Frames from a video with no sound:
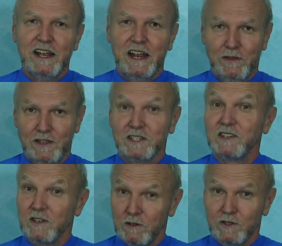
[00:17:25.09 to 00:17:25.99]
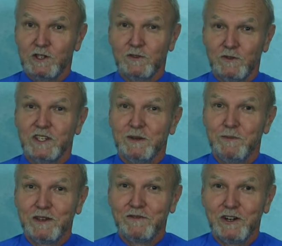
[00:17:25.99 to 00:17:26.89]
And this is also
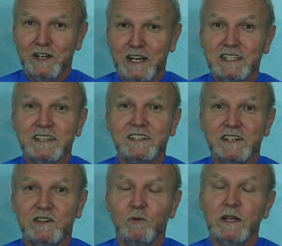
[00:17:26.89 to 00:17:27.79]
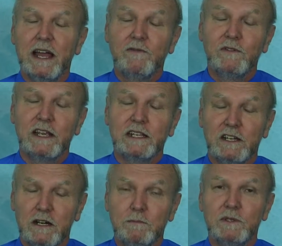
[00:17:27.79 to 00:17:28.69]
something very necessary. It
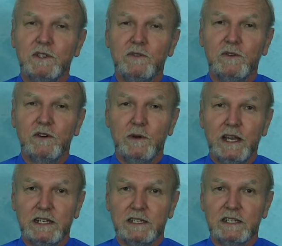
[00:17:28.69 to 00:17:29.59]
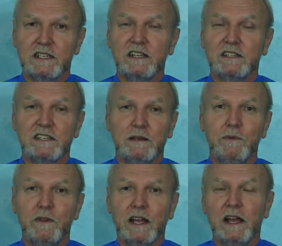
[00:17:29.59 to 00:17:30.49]
comes through grace. It's not
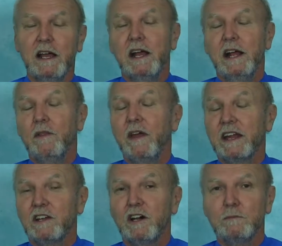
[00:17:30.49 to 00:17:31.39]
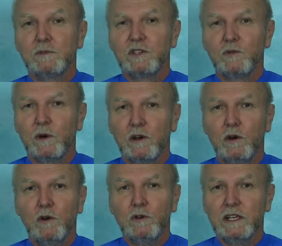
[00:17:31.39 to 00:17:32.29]
something that comes through our
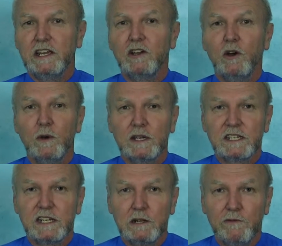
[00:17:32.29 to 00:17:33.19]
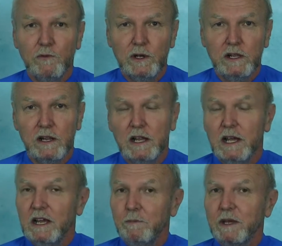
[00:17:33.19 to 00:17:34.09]
own egoic self-will,
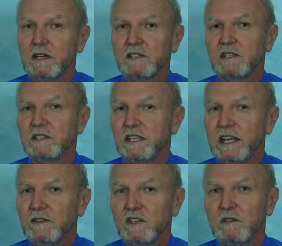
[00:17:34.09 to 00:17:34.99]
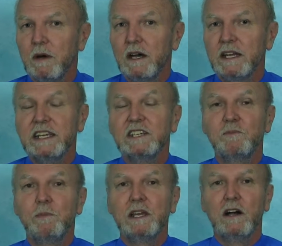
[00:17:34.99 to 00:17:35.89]
because the state of samadhi is
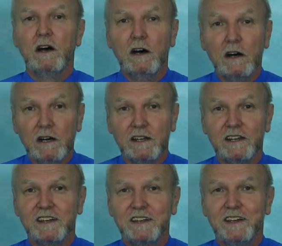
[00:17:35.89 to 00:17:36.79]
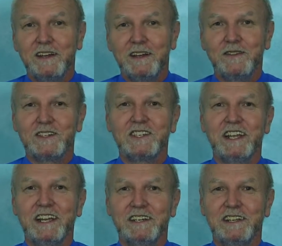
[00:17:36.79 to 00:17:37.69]
beyond the
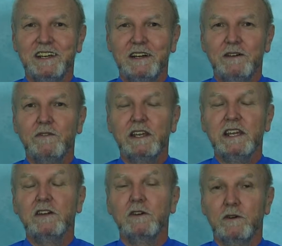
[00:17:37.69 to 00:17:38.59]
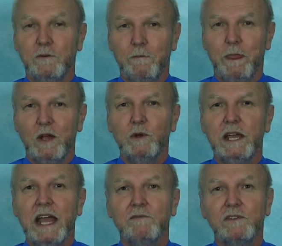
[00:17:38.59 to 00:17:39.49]
state of ego. We
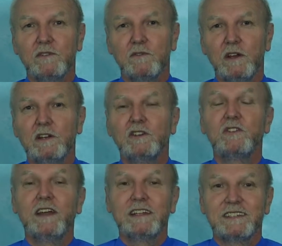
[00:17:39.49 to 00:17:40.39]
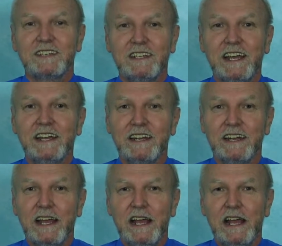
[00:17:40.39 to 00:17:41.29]
have to transcend
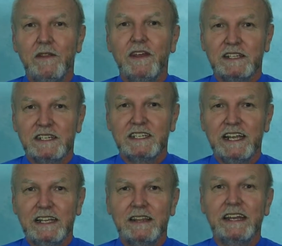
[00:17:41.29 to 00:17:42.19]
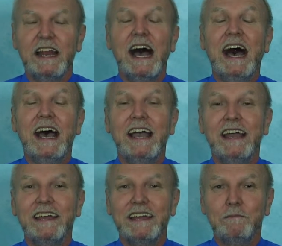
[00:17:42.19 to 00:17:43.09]
that state, that I
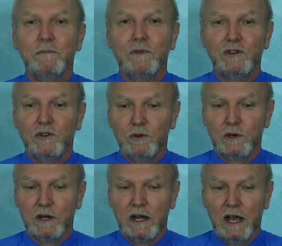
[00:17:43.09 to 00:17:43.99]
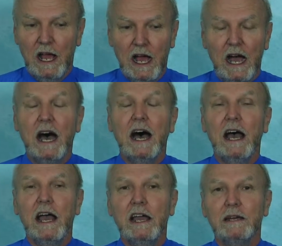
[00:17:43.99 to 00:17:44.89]
am the doer.
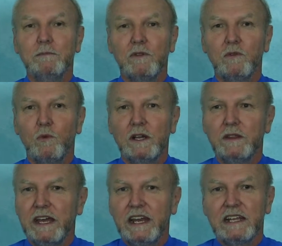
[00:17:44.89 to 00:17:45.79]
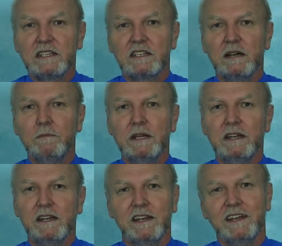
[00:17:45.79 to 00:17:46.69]
I am the one that has
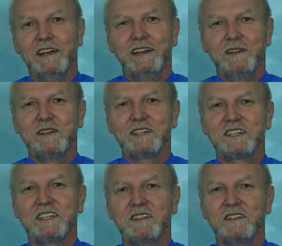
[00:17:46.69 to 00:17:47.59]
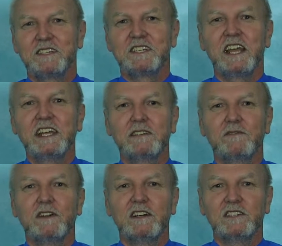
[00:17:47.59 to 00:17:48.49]
summoned this state
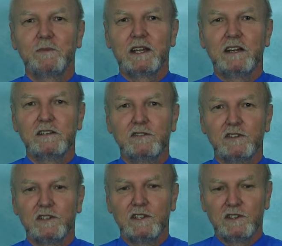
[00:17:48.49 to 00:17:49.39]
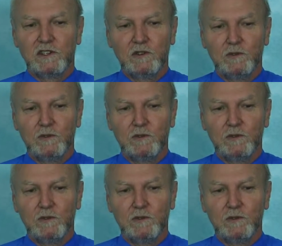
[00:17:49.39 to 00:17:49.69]
of cosmic consciousness